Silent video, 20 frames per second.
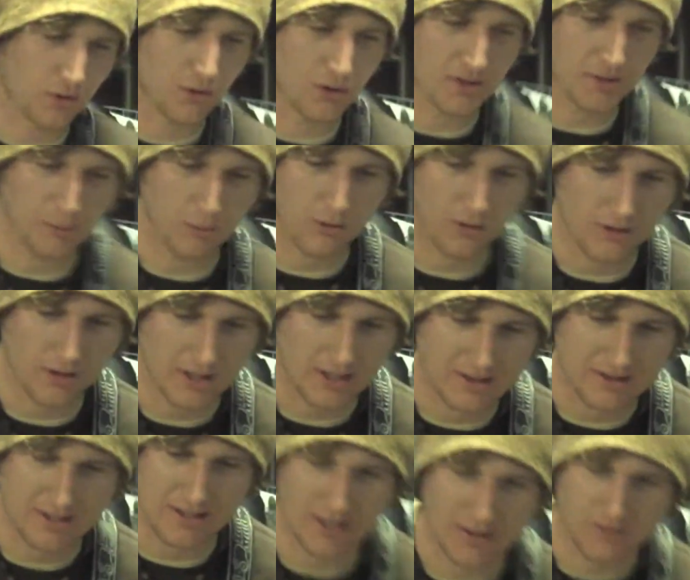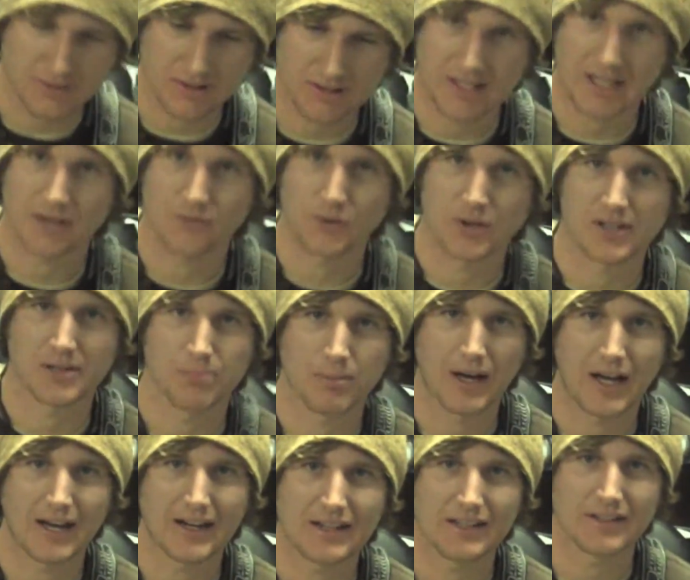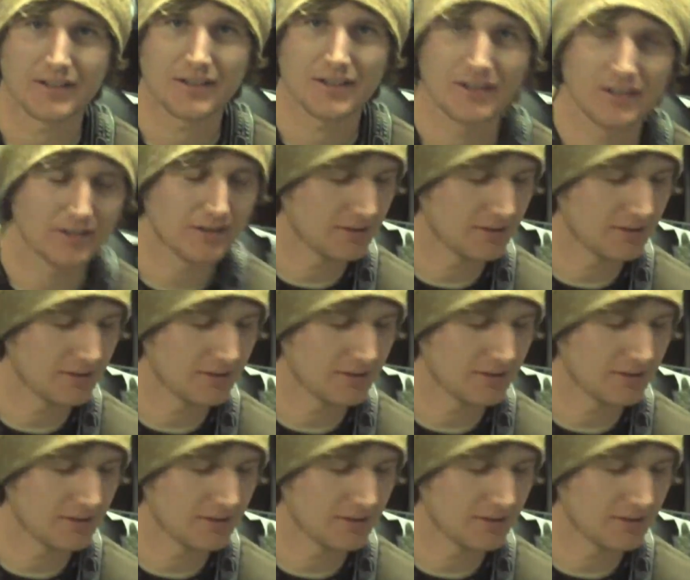chords were or anything. I was just kind of responding